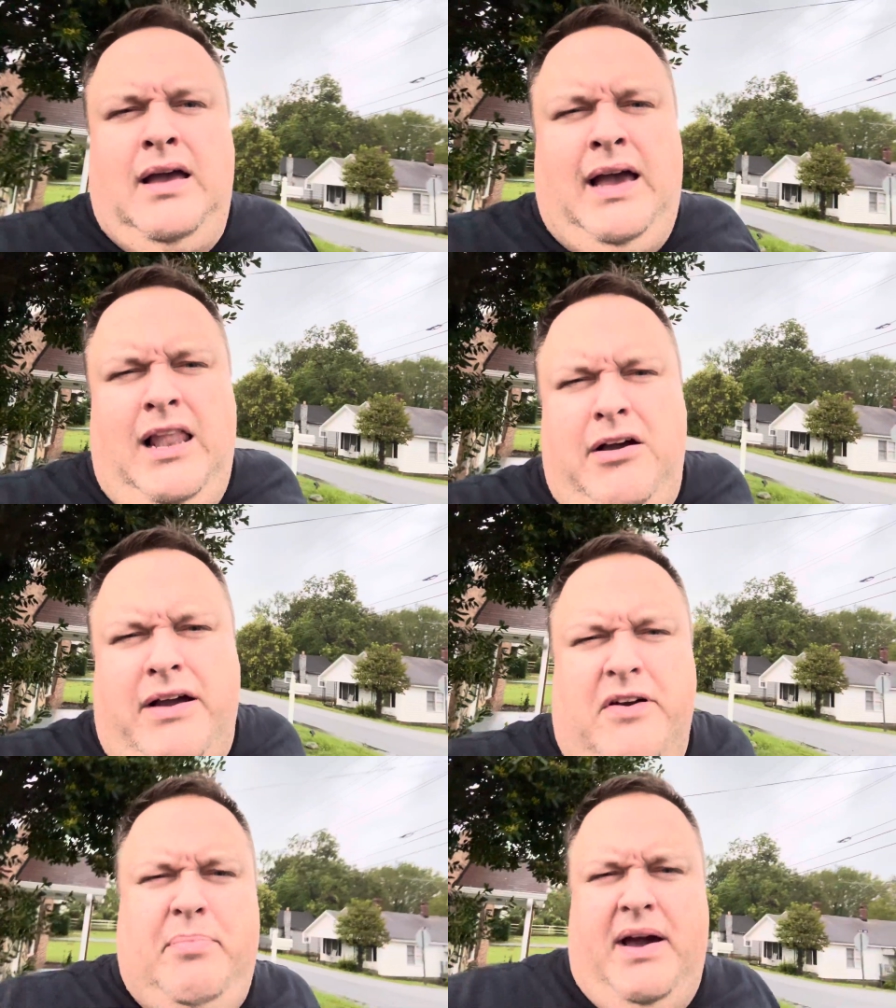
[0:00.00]
Hello
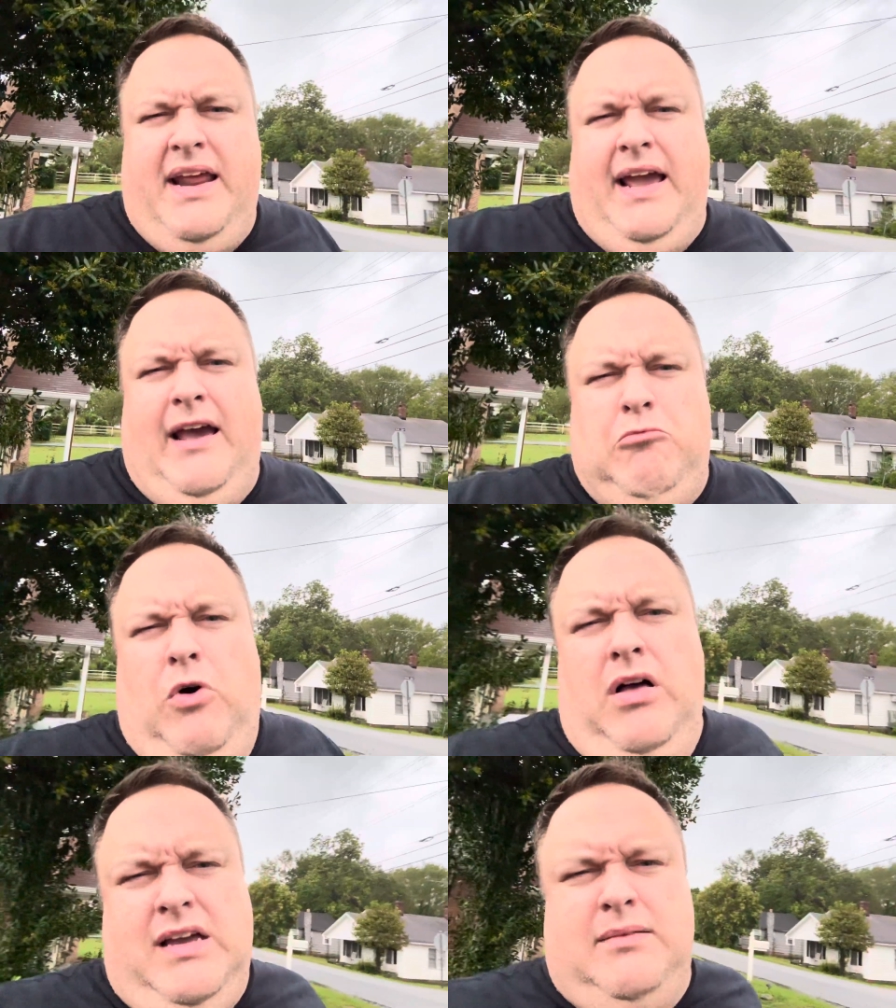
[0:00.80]
everybody and
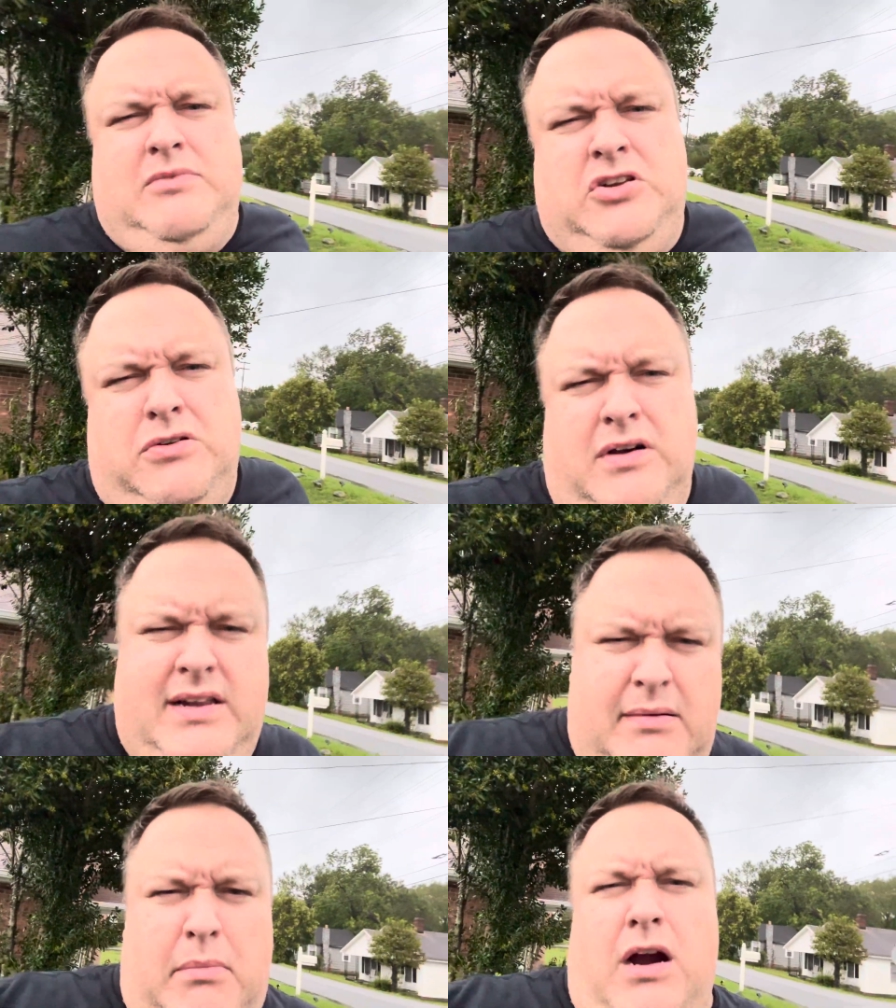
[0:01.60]
welcome to
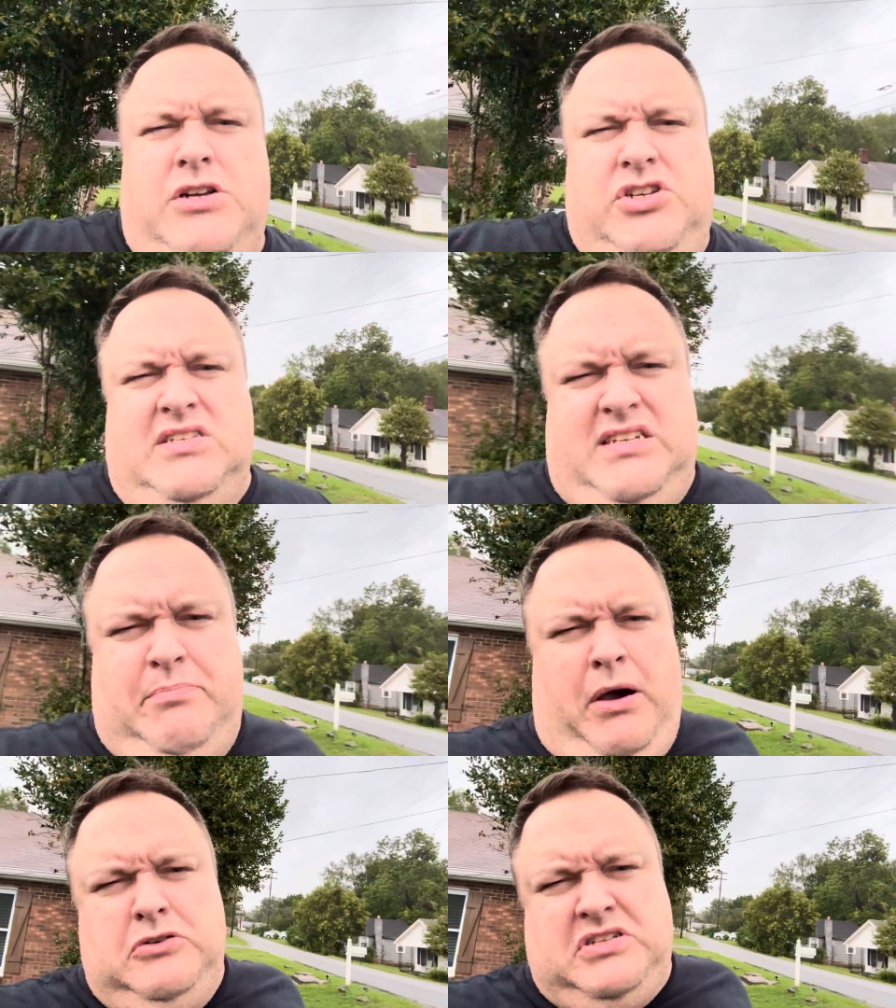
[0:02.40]
an emergency
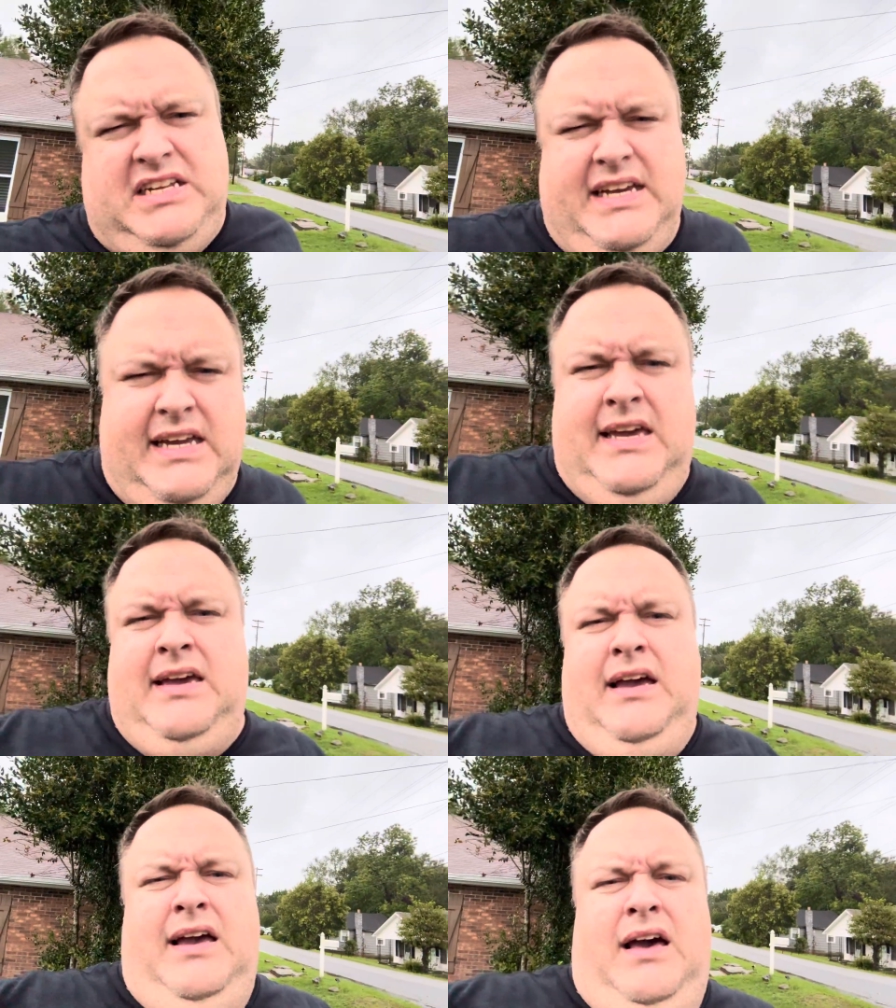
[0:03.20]
posting
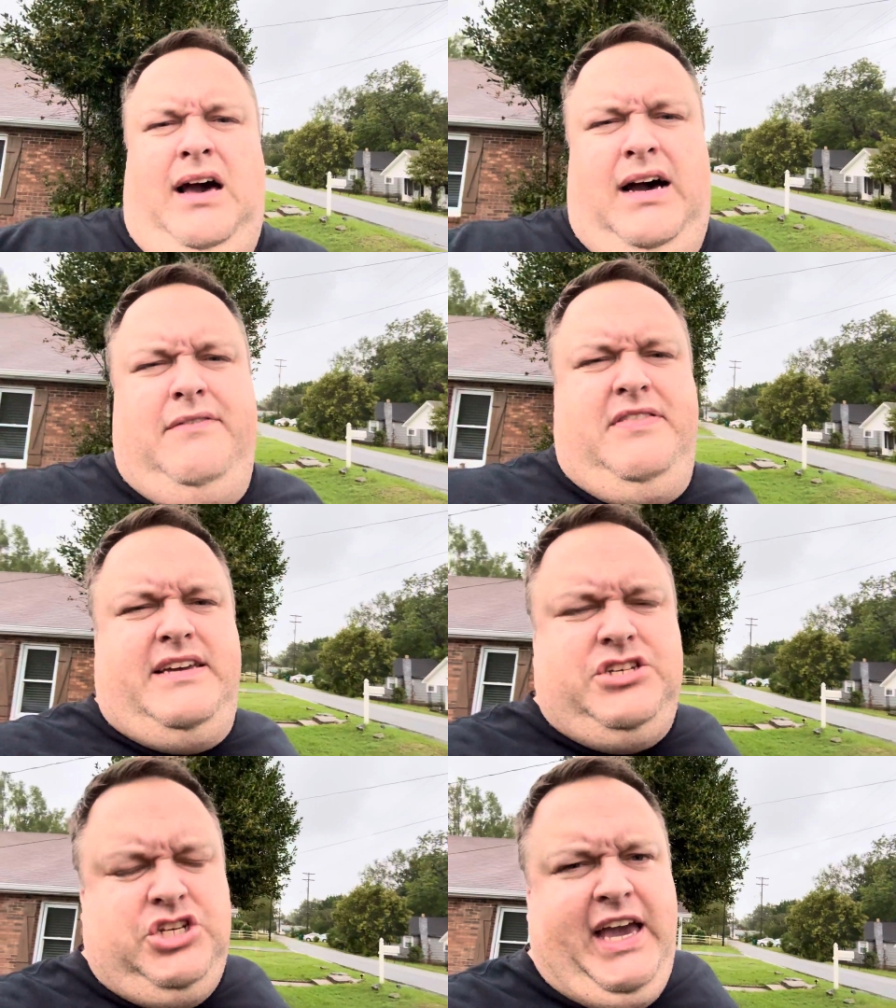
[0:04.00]
of
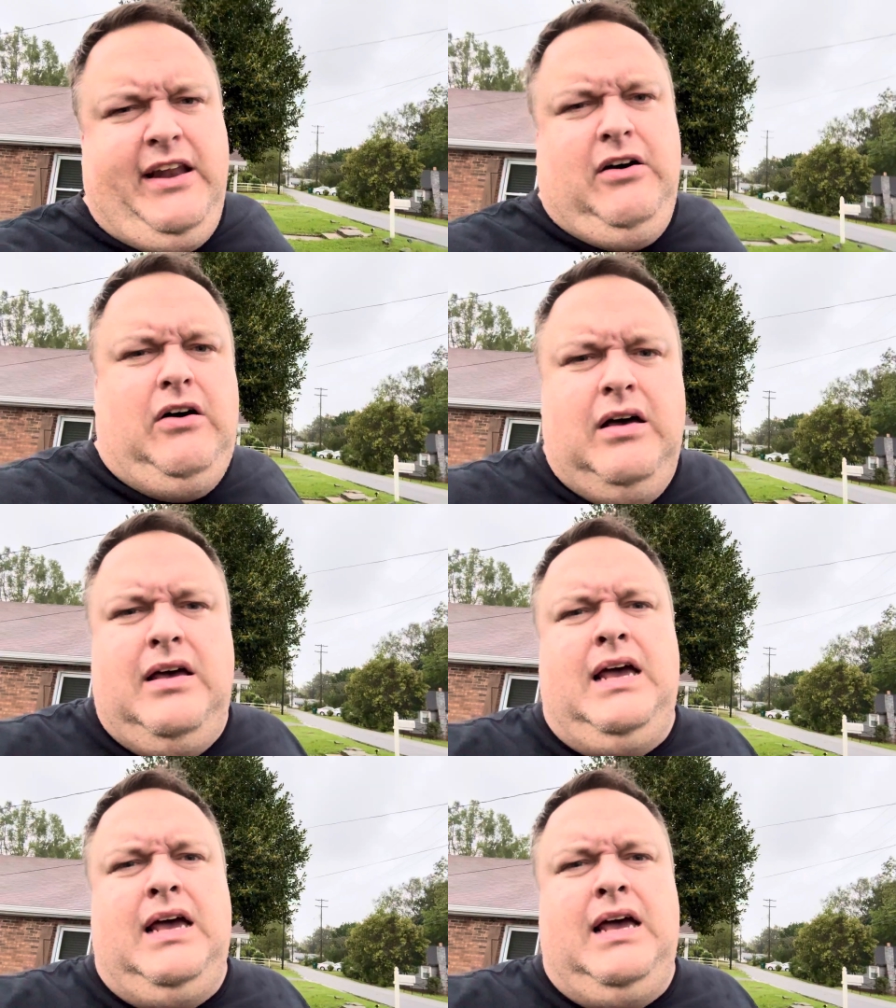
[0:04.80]
this channel.